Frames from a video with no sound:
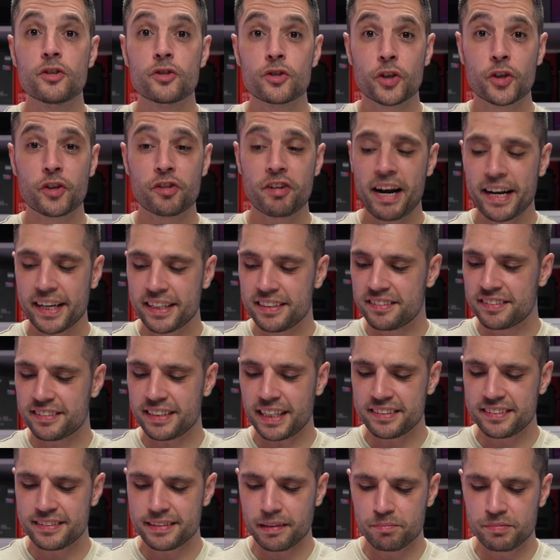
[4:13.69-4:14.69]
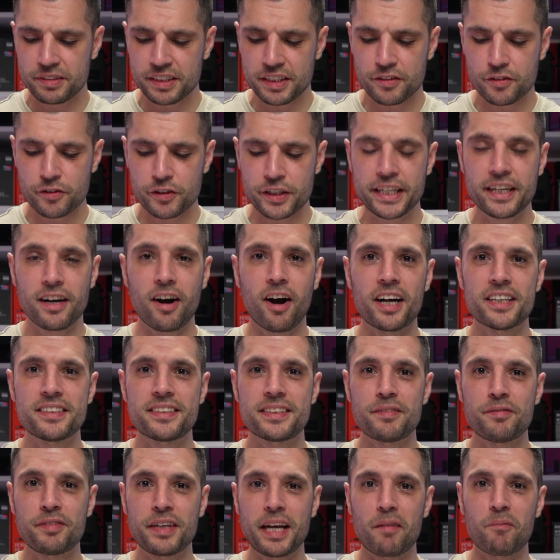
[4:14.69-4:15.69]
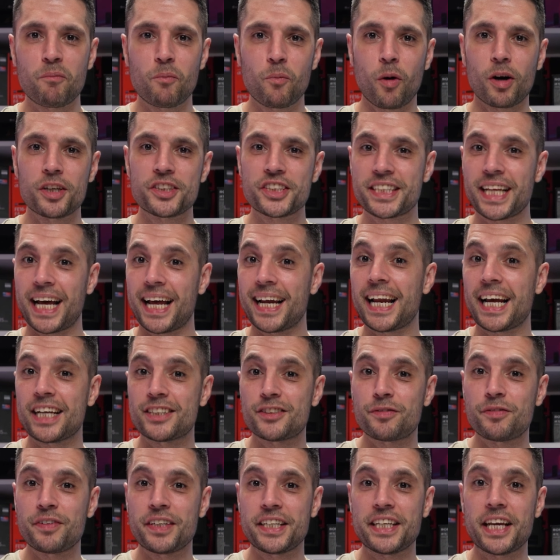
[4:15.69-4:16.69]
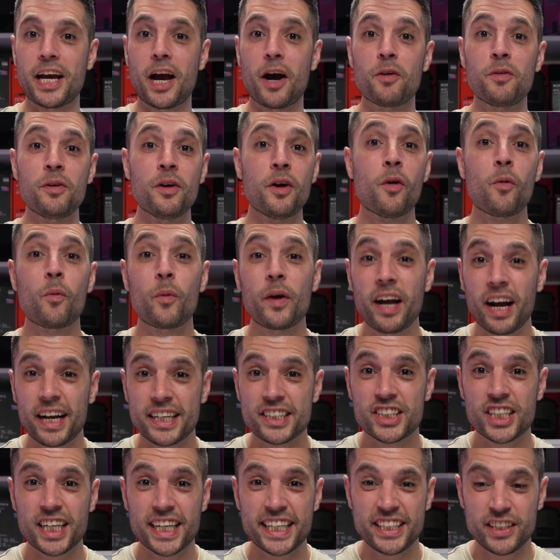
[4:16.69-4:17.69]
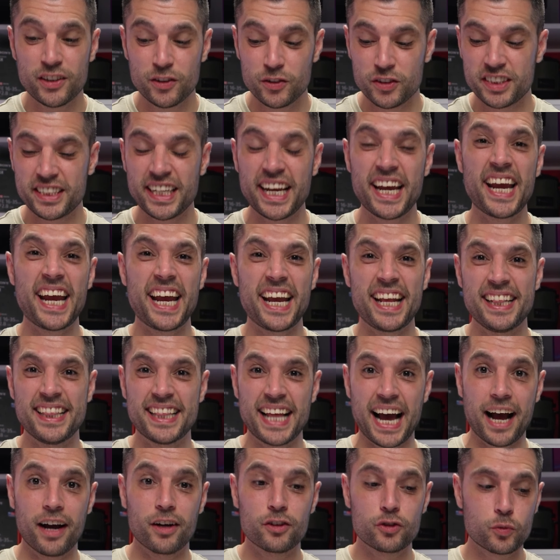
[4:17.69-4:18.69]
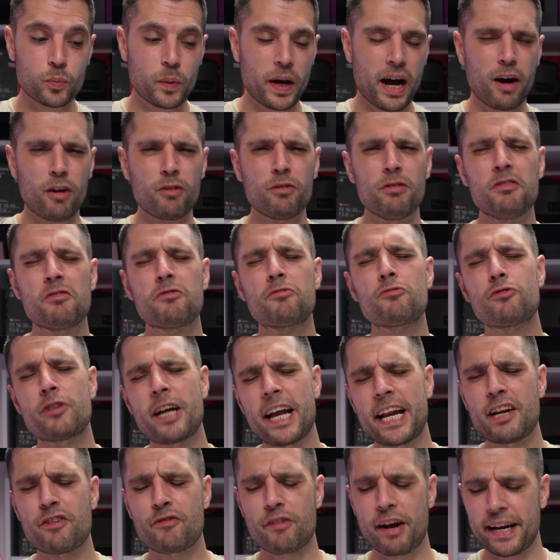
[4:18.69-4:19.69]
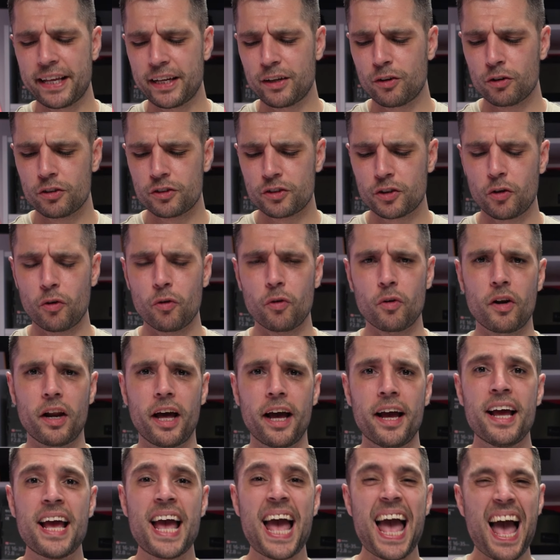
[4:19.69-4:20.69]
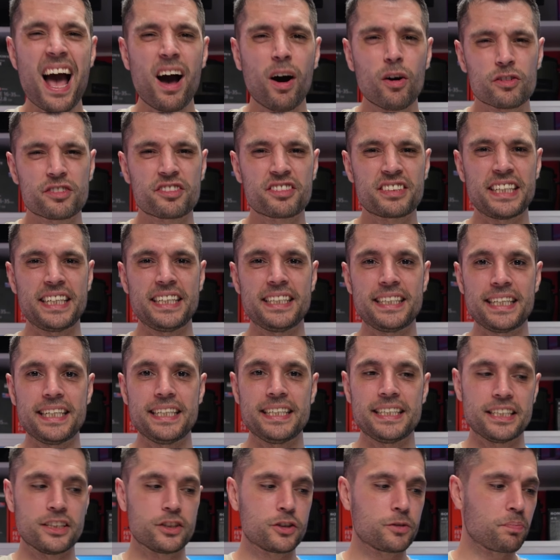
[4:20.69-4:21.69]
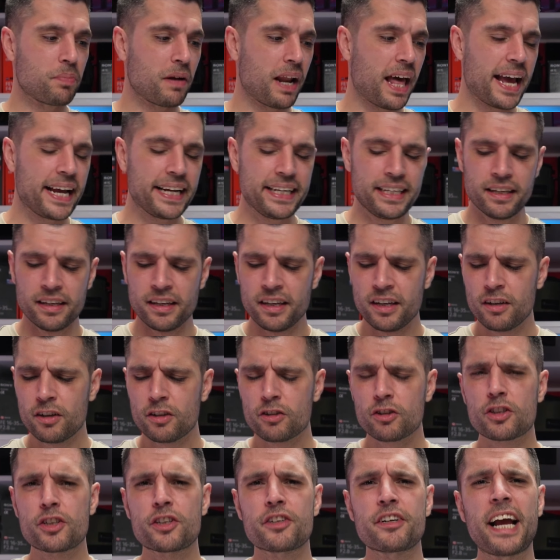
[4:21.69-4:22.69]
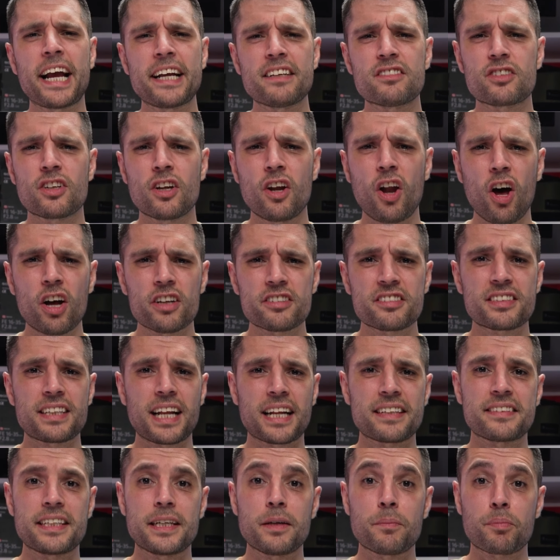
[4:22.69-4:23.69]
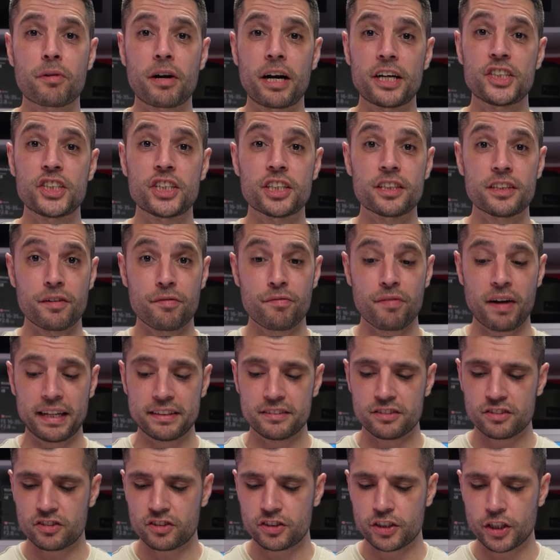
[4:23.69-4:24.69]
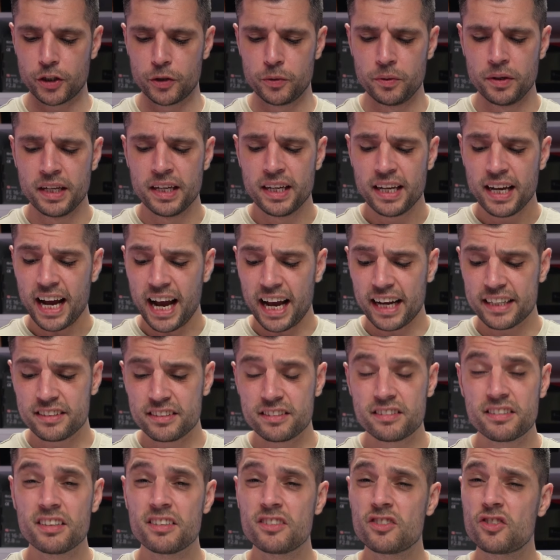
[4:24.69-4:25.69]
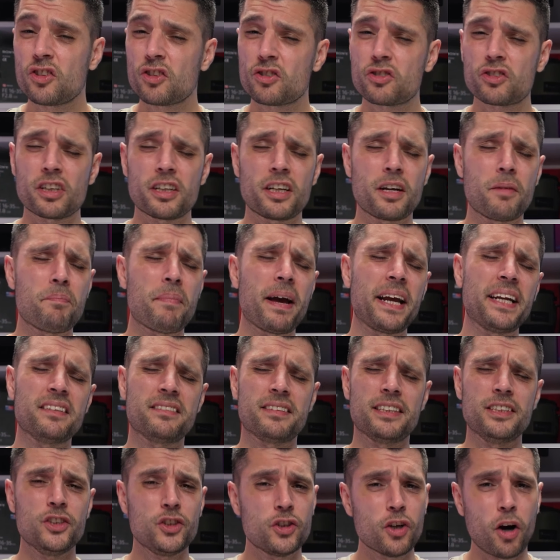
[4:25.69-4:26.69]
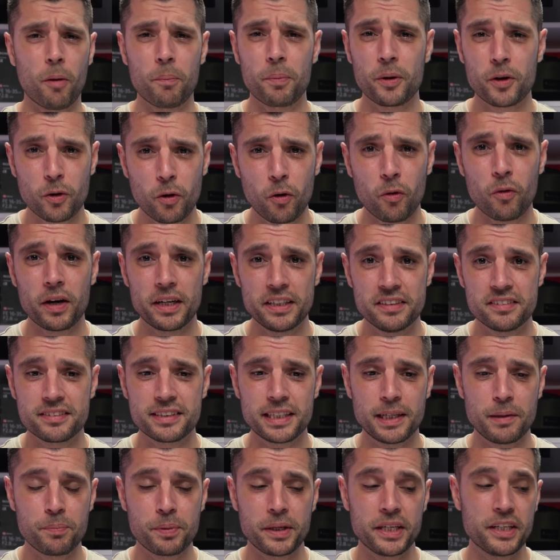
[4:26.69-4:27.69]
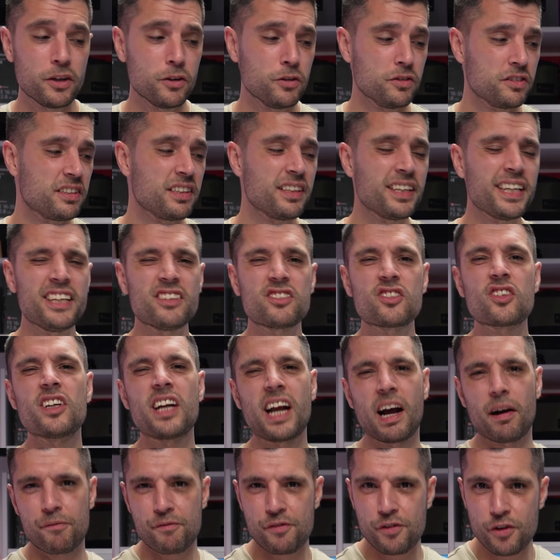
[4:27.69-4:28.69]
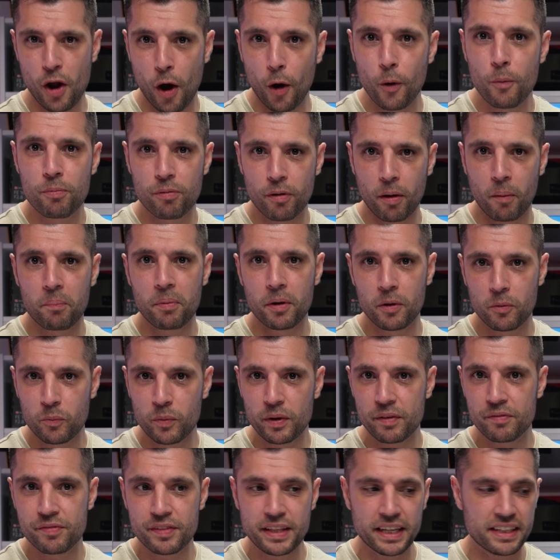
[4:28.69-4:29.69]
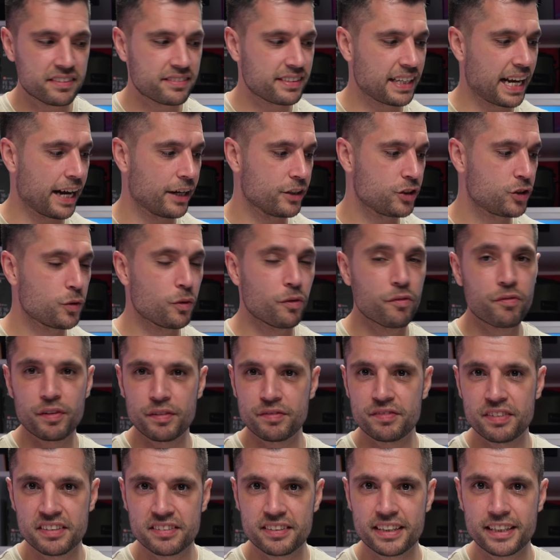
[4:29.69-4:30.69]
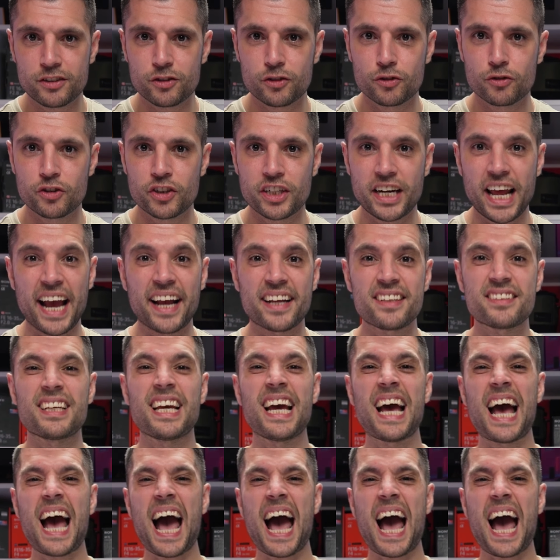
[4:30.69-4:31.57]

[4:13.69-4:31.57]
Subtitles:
So Kraken Z73, guys, if you haven't watched that last video, we actually used it in that as well. Really, really good cooler. LCD display. Creates a lot of static pressure, the fans do, and does an amazing job at cooling CPUs. It's going to have no problem with this actual 5600X